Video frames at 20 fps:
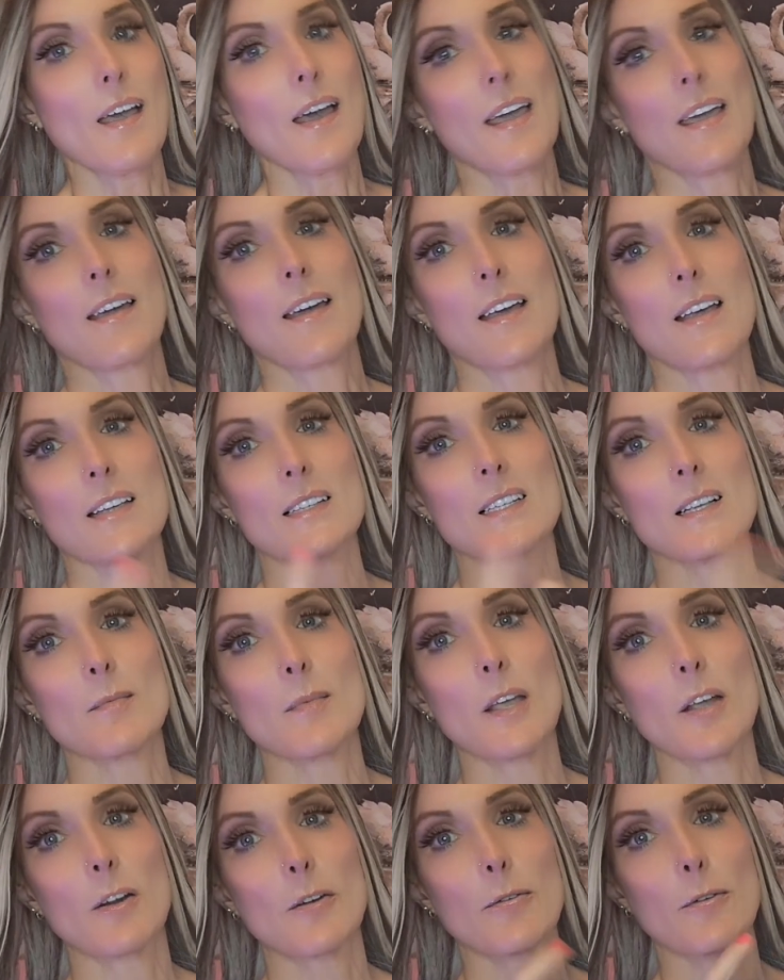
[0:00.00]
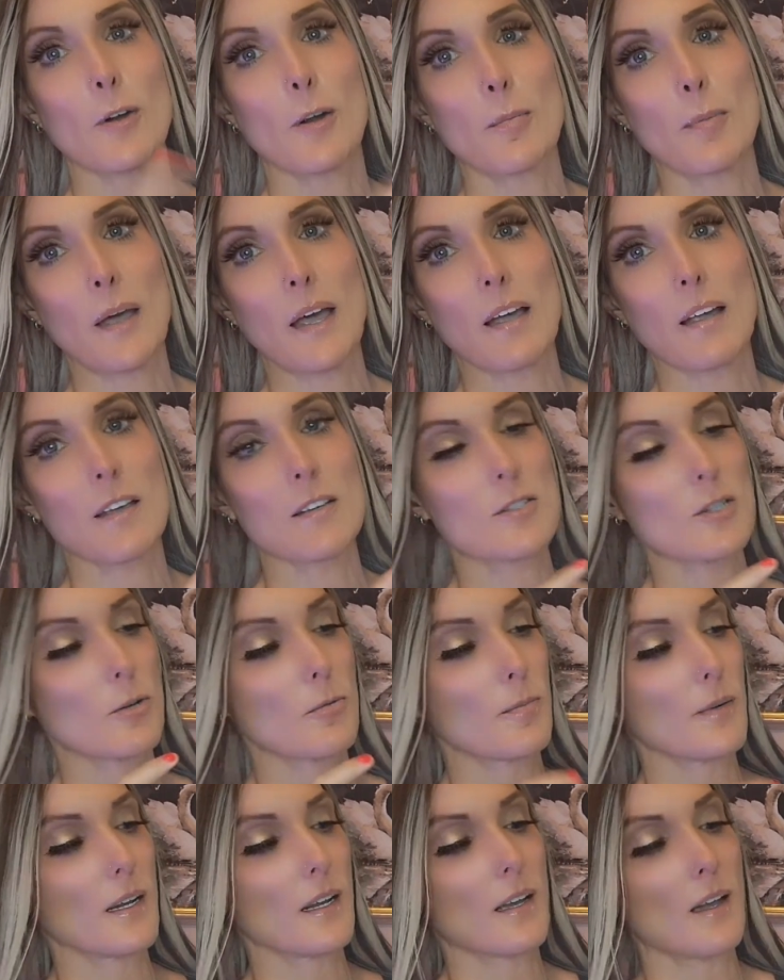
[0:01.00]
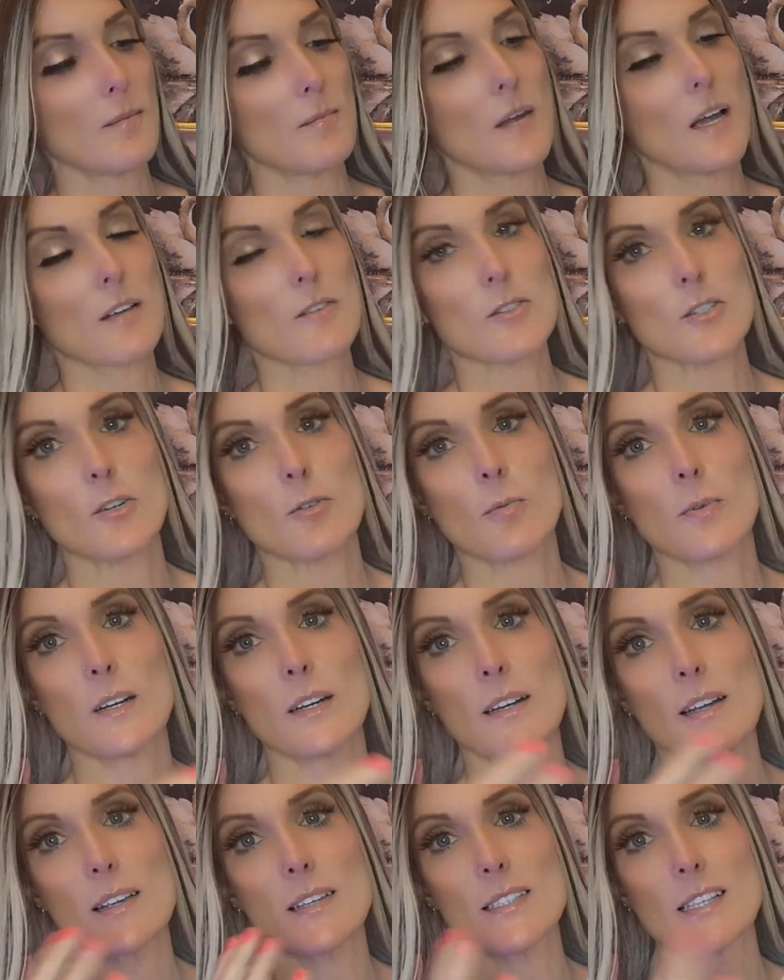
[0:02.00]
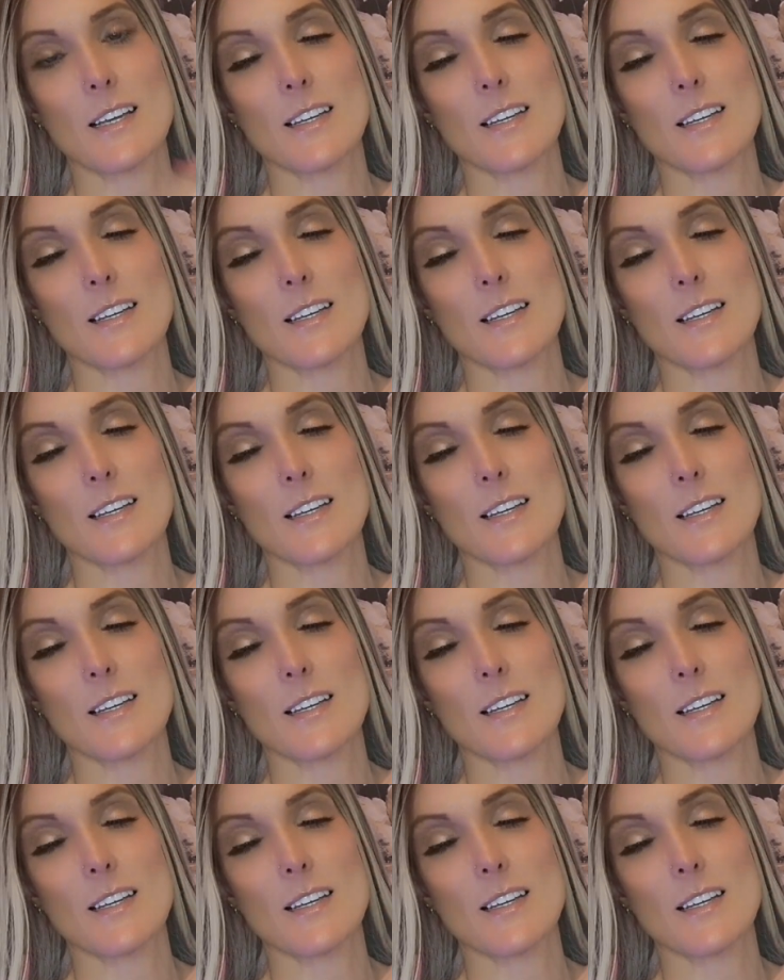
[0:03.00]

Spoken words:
Hey guys, I'm here for a package opening. I'm not sure what it is.